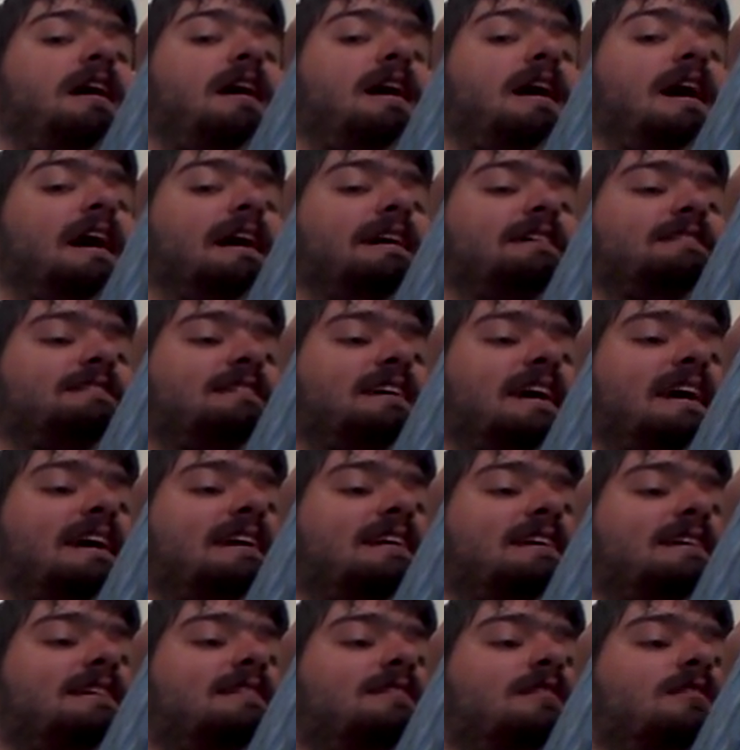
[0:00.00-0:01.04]
"Ice
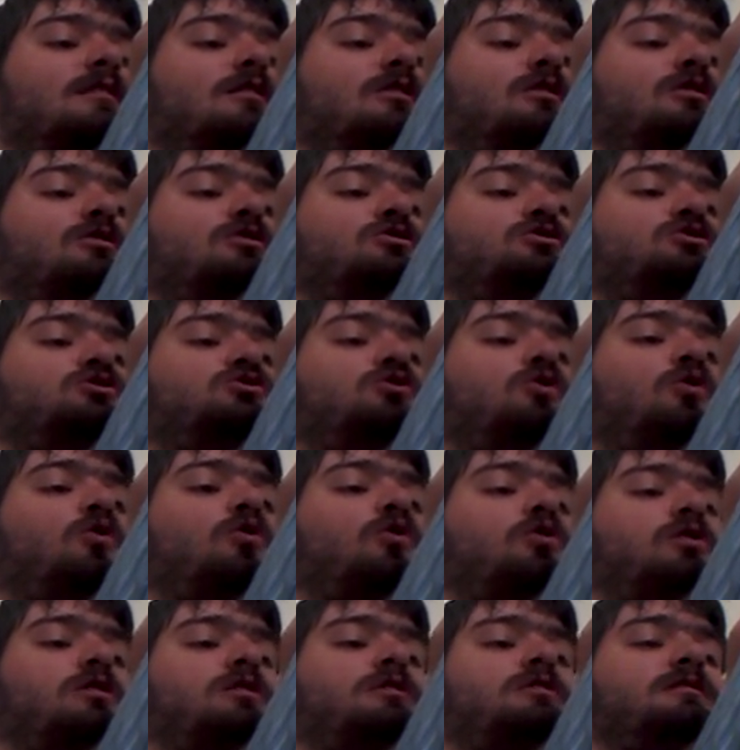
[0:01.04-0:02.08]
skating? Sure.
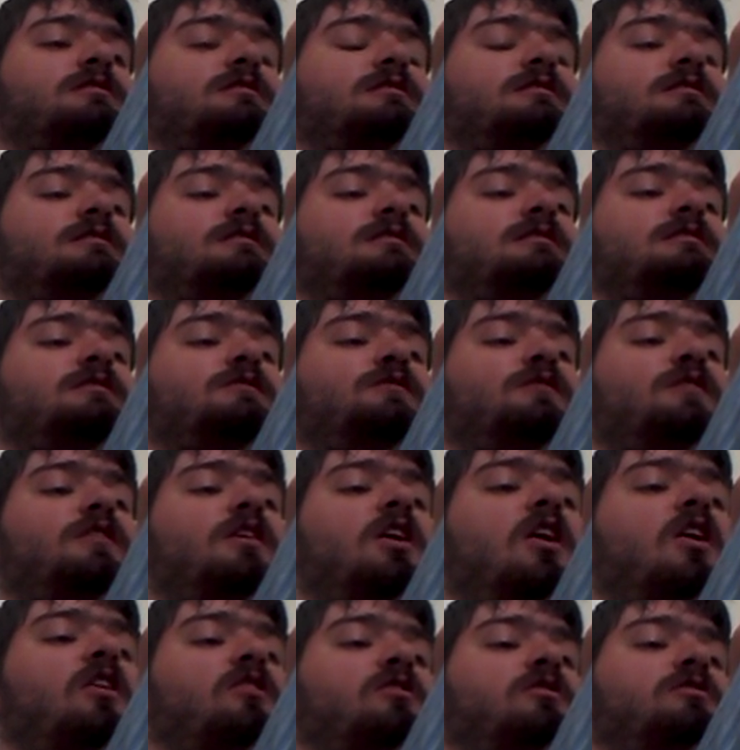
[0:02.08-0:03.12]
It's
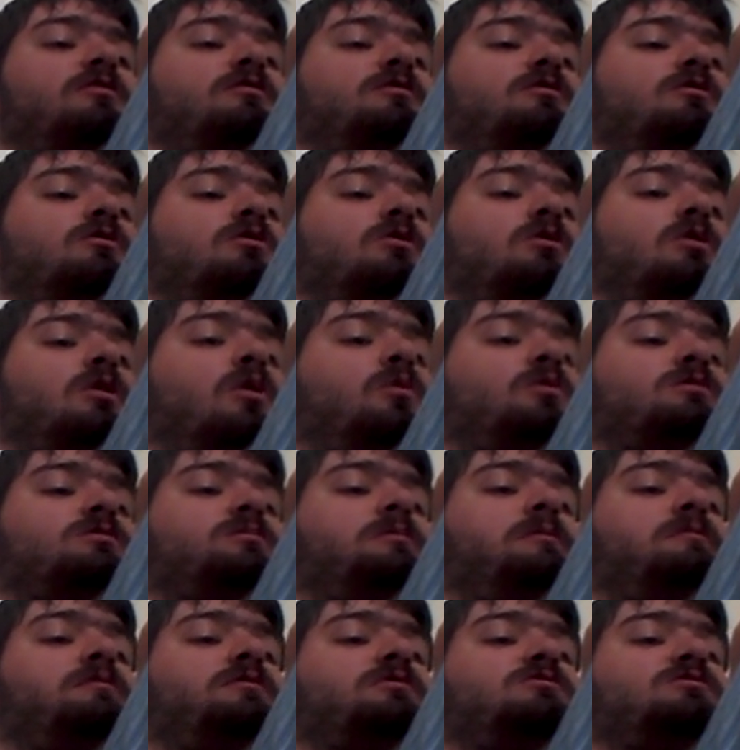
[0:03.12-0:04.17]
fun. Don't
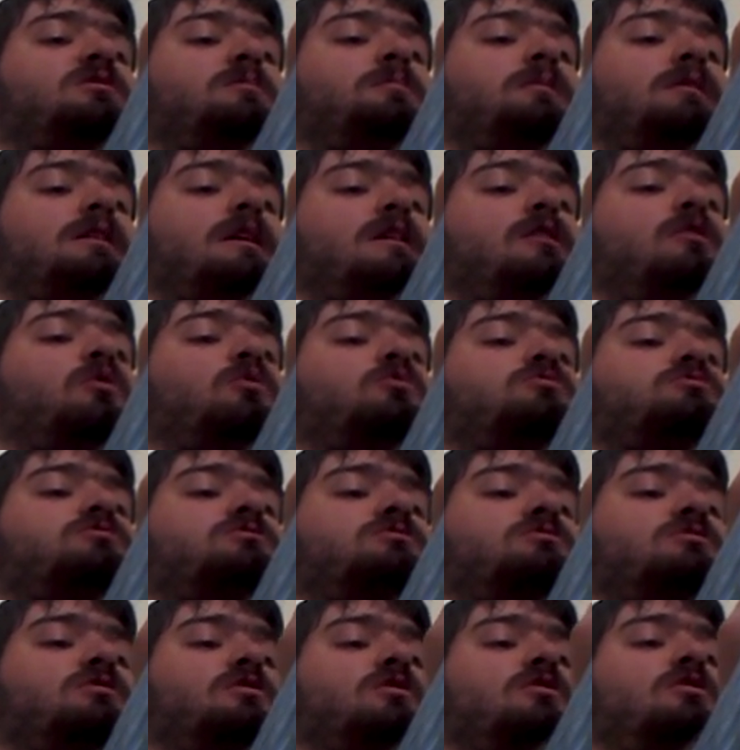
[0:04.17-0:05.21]
you for something
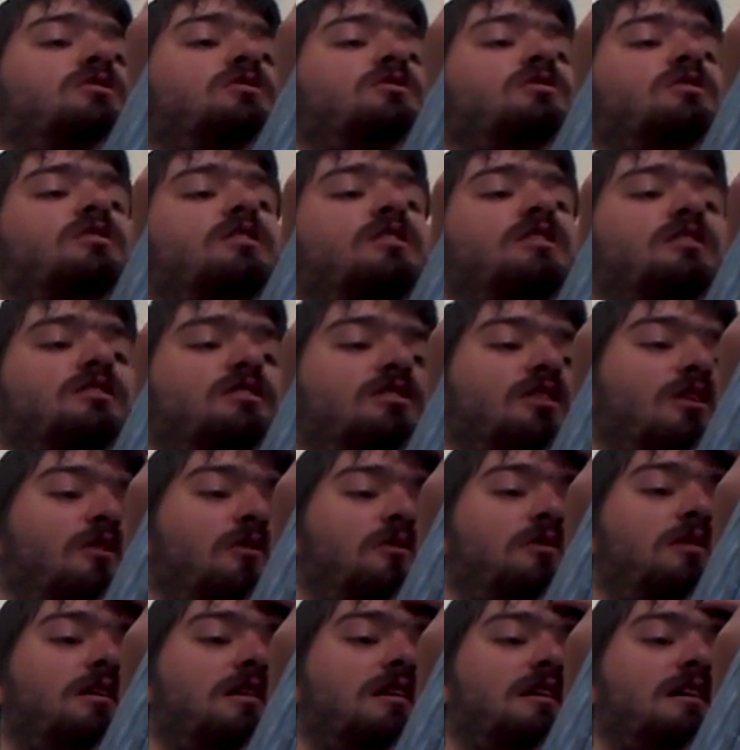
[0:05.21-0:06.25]
else?" "No.
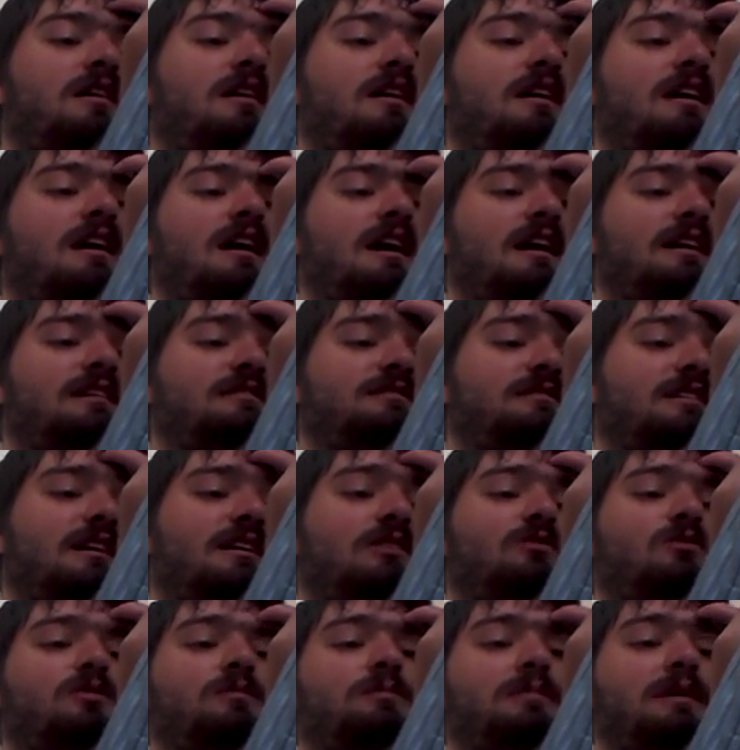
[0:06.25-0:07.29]
Ice
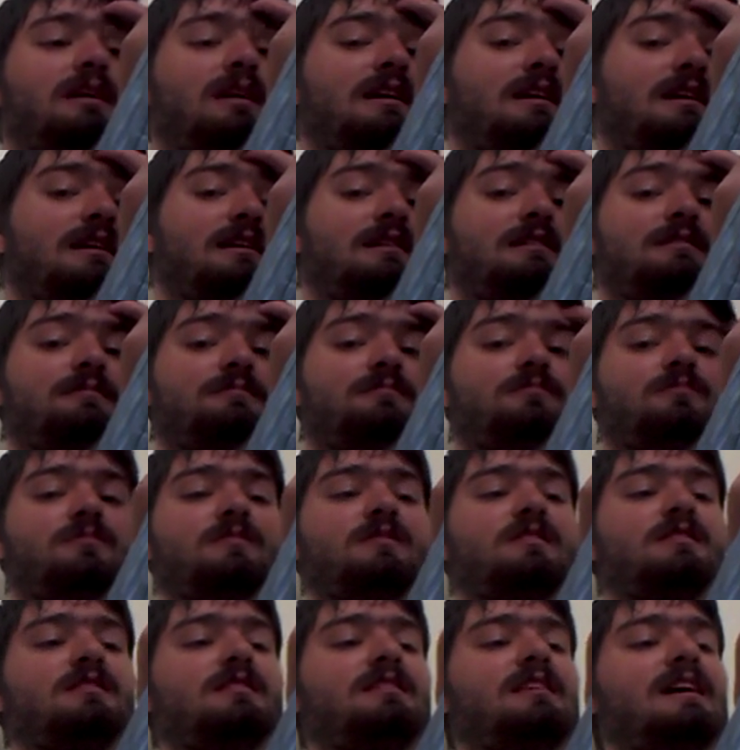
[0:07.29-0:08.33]
skating would be
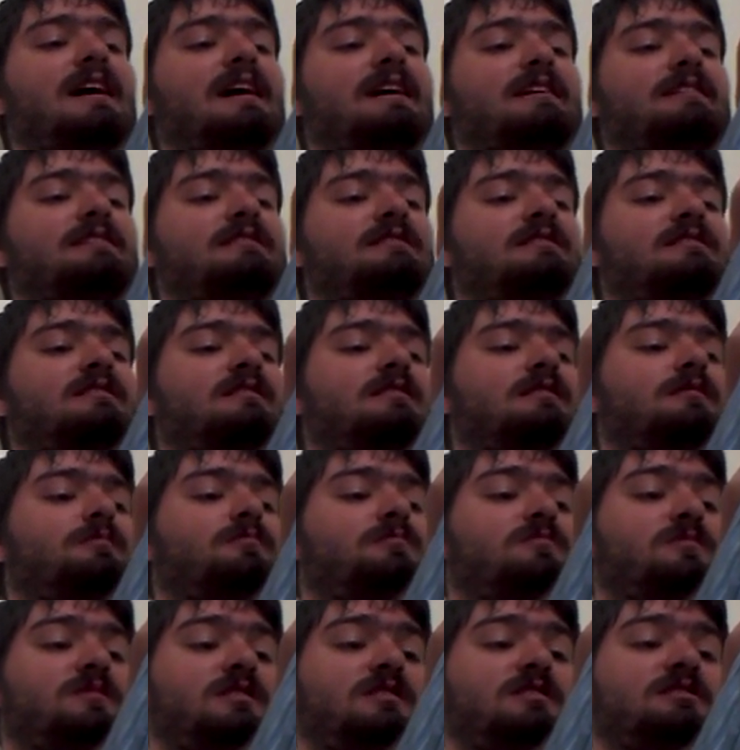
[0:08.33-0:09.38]
nice.
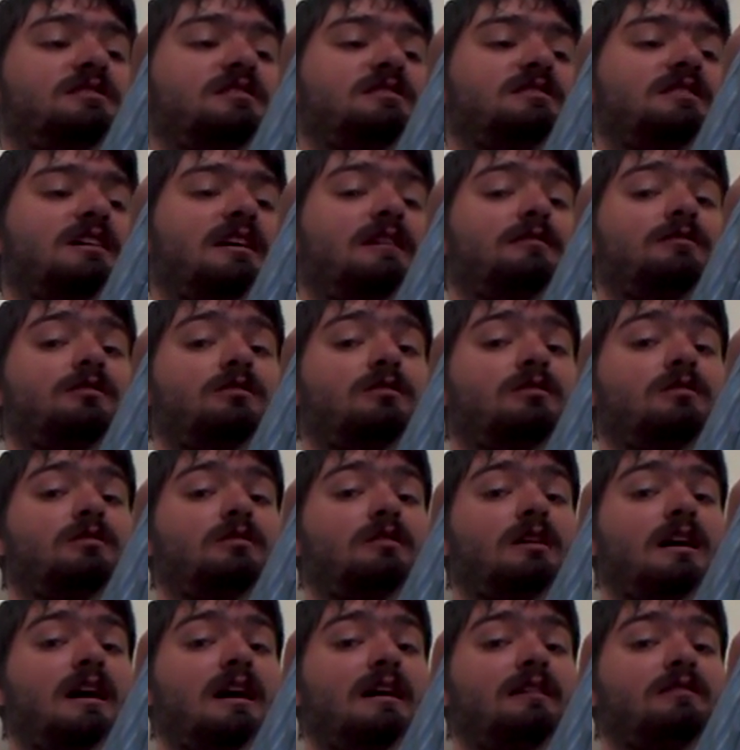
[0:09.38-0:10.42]
It's just that
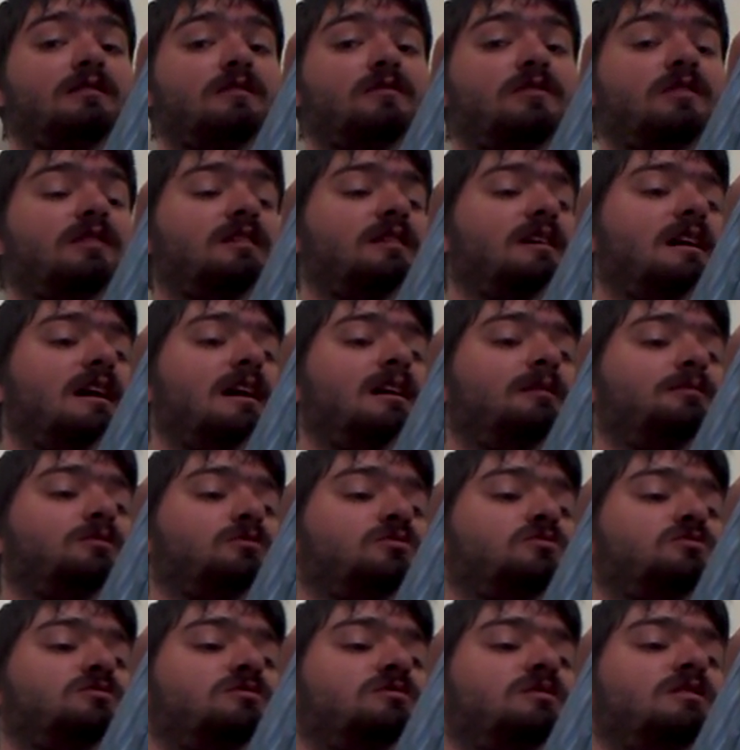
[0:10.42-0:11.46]
I have to feed the
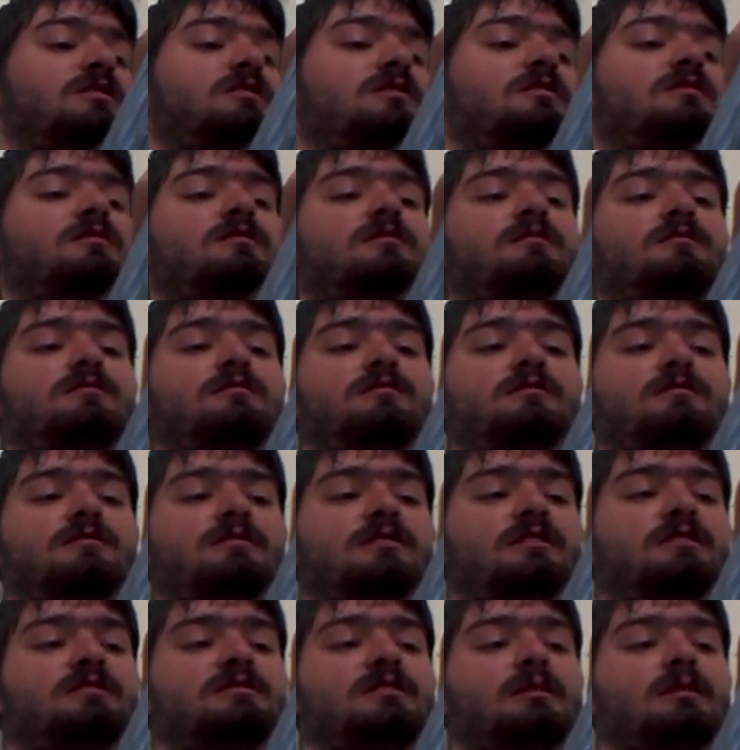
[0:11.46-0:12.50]
animals." He